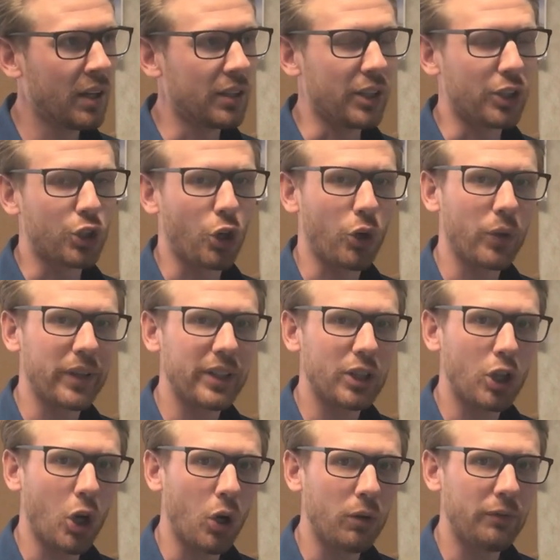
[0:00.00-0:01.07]
The current
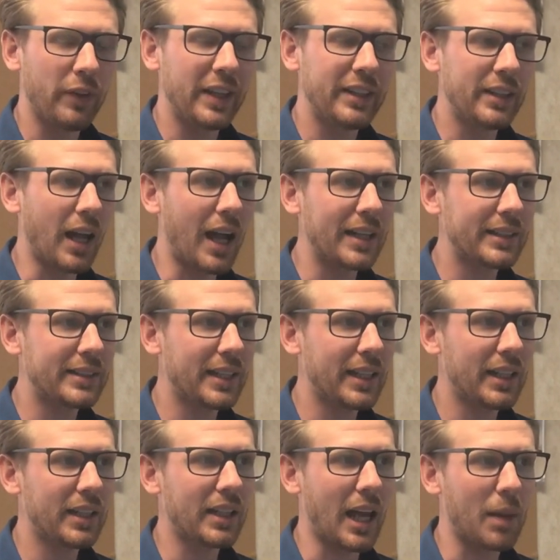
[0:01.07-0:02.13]
COVID
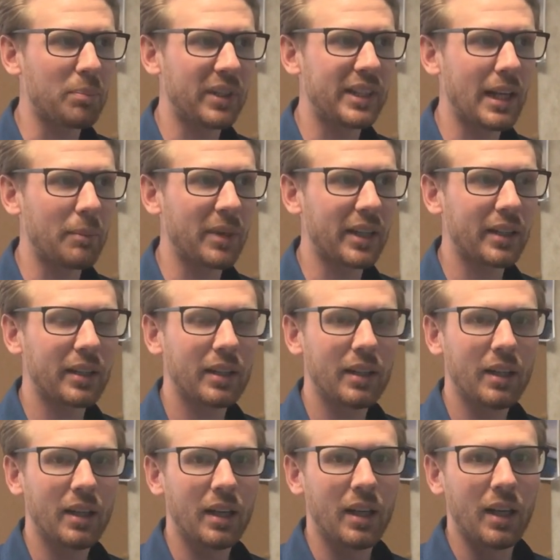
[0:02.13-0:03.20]
19 epidemic
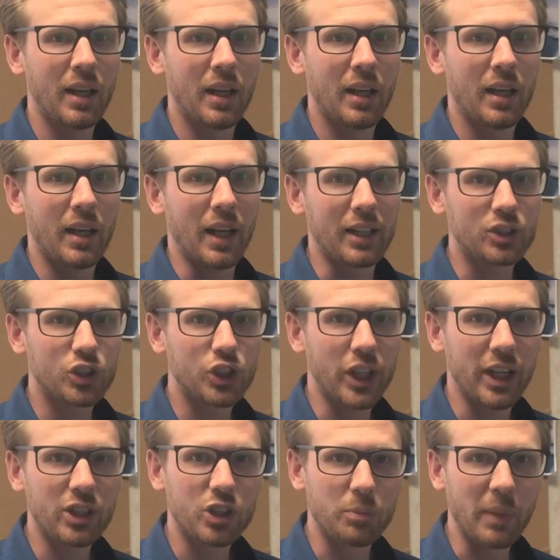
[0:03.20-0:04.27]
has
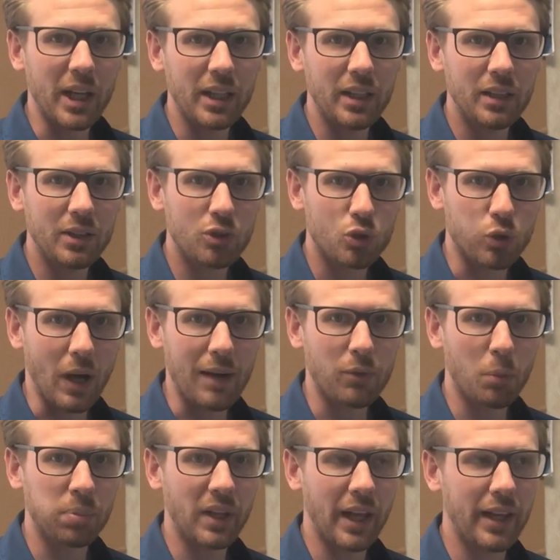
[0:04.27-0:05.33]
changed many
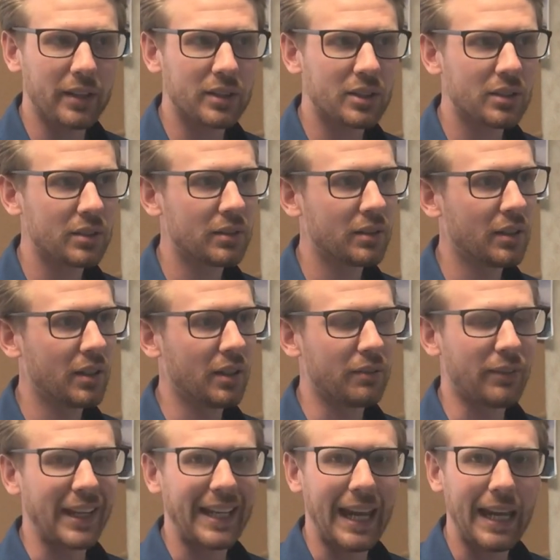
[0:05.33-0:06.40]
travel plans,
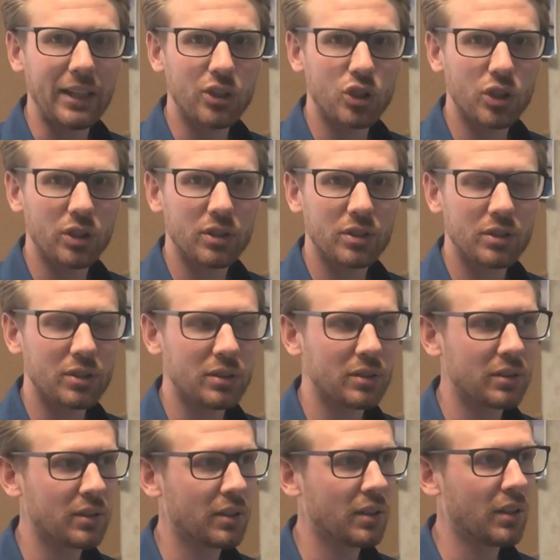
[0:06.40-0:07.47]
vacations,
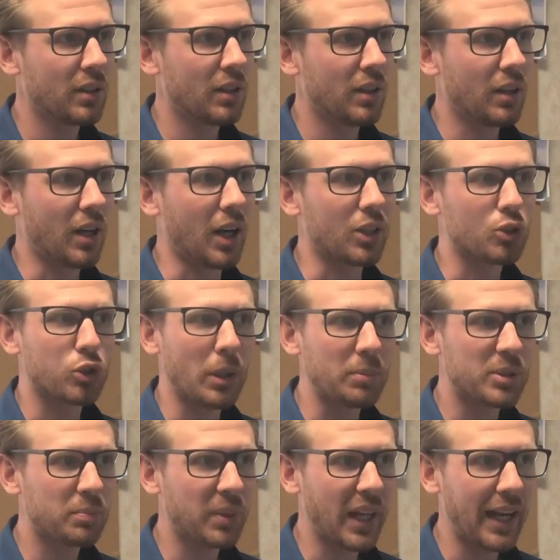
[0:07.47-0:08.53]
uh,
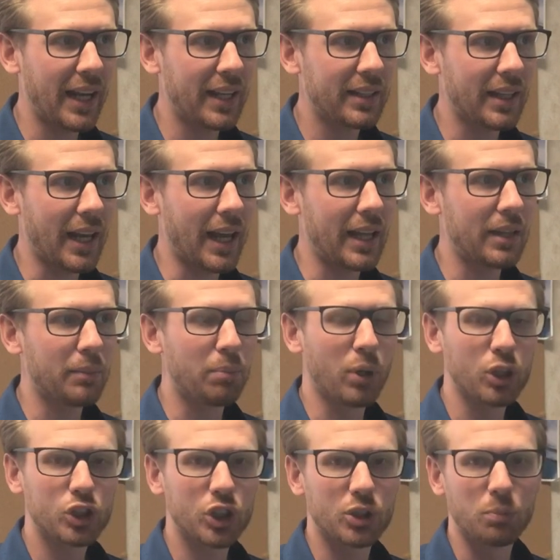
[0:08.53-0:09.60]
trips planned and
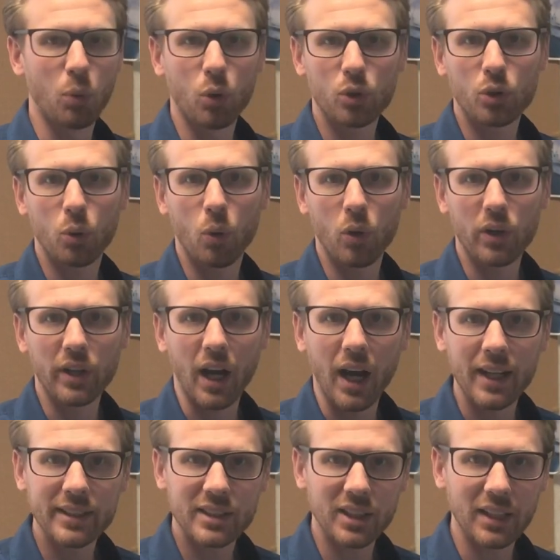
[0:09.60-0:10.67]
pushes more toward
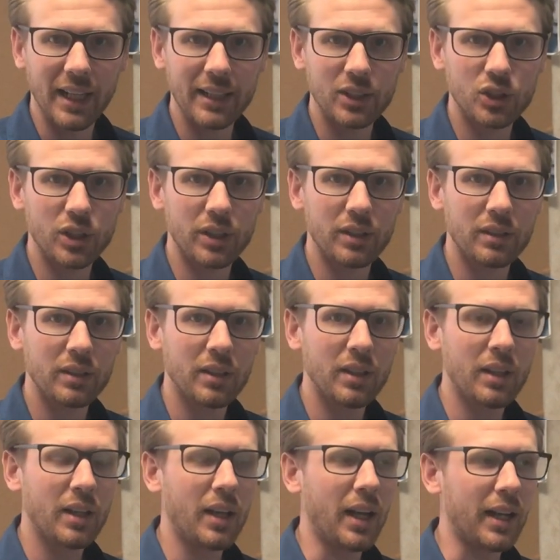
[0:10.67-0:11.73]
isolation
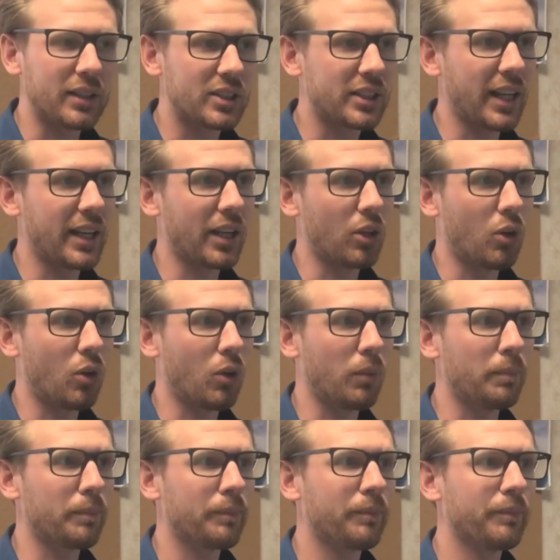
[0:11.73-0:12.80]
and staying at home.